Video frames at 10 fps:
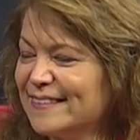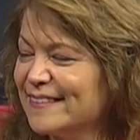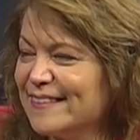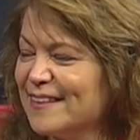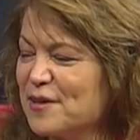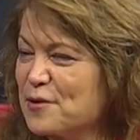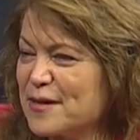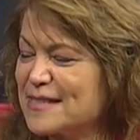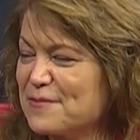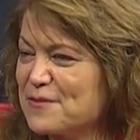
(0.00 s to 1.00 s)
You know,
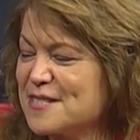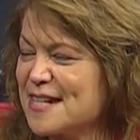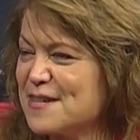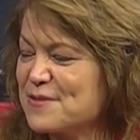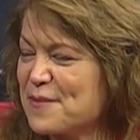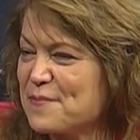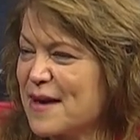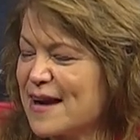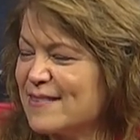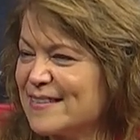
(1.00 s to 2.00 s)
except for the day you get
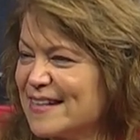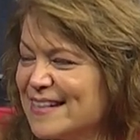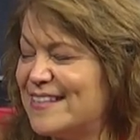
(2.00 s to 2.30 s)
married.